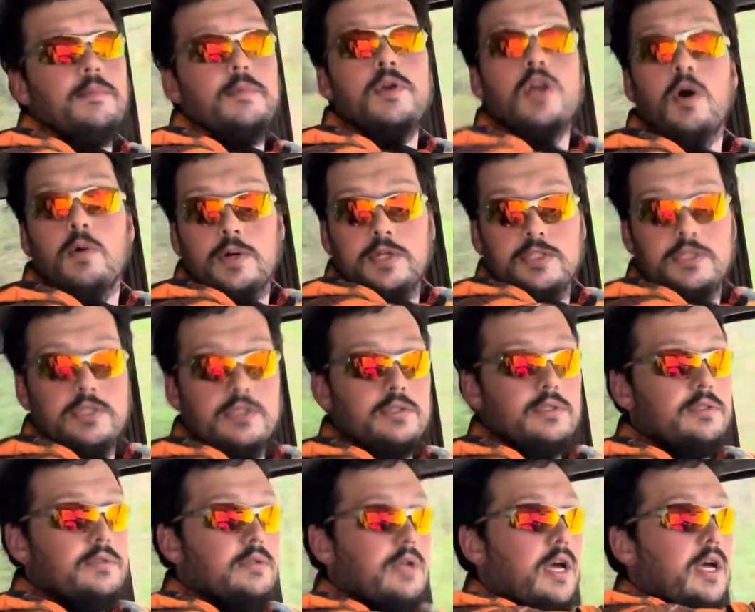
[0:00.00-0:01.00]
No
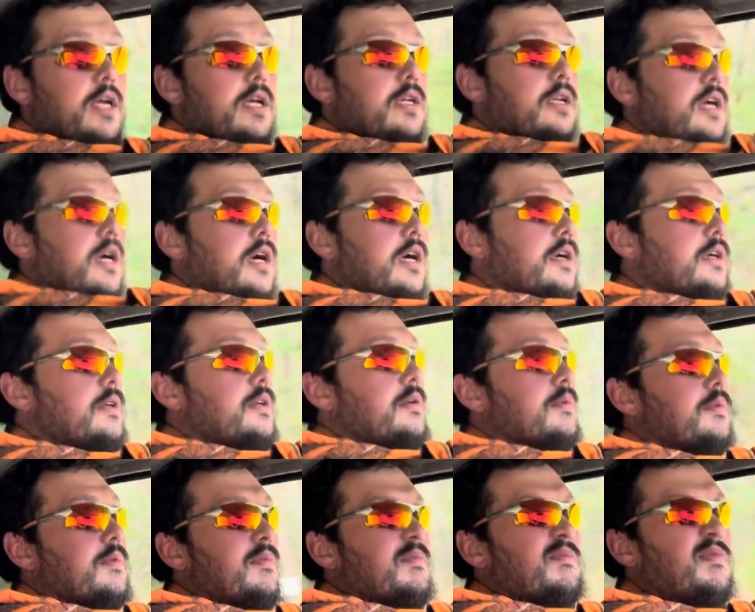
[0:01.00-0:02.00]
issues, right?
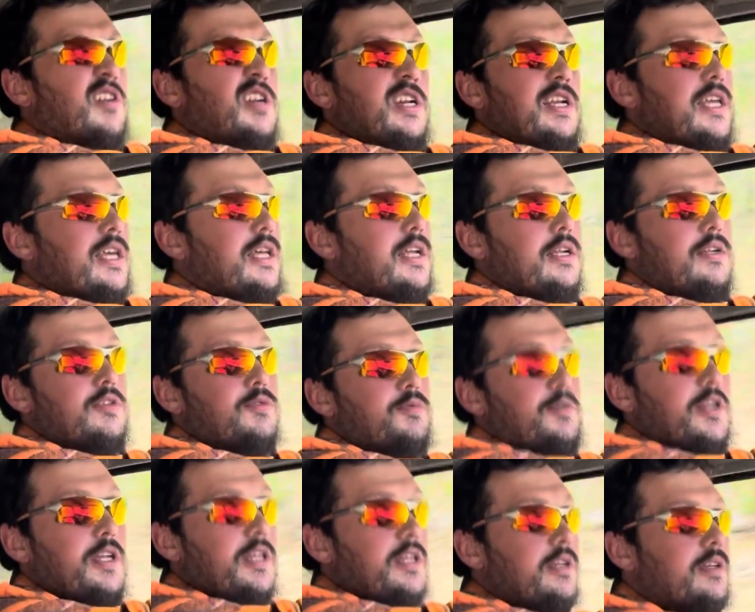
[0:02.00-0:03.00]
put it in. It was
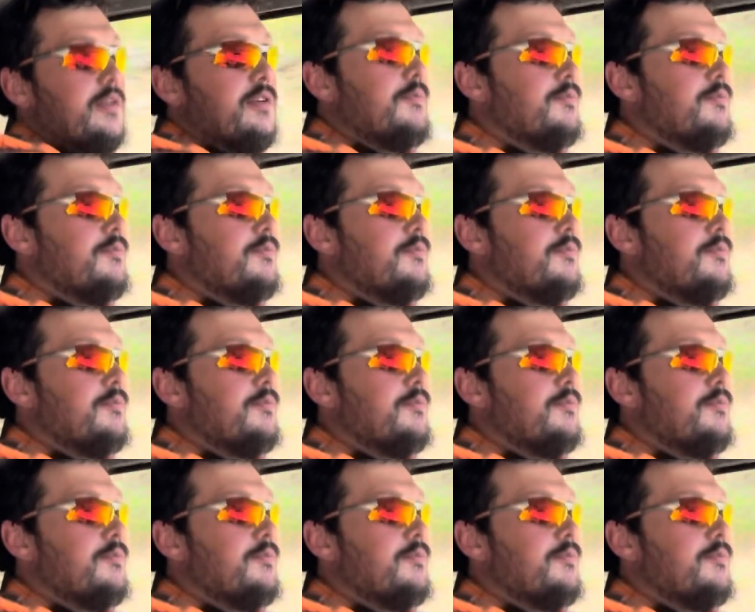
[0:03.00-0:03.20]
pretty